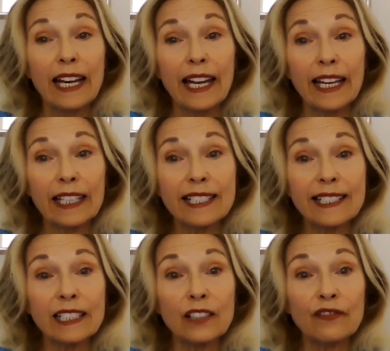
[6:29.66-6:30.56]
and as
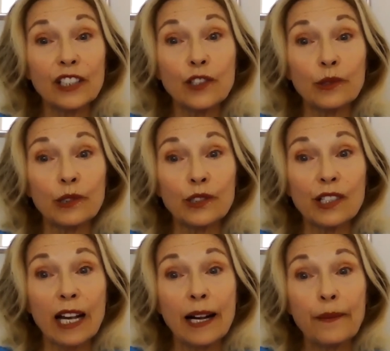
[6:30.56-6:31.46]

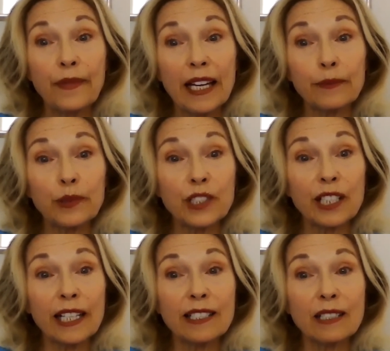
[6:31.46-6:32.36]
individuals that
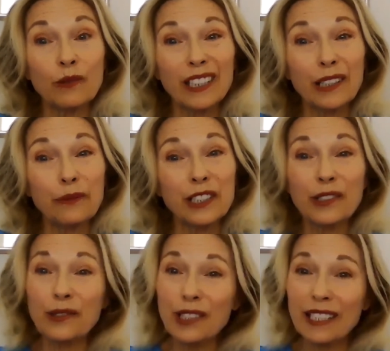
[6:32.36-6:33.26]
pertains to what can we
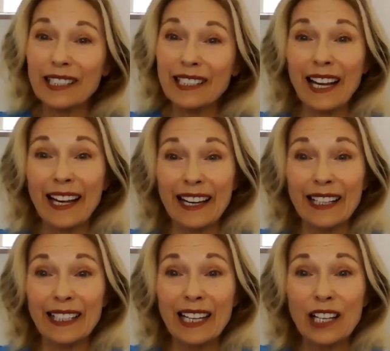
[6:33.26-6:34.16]
do today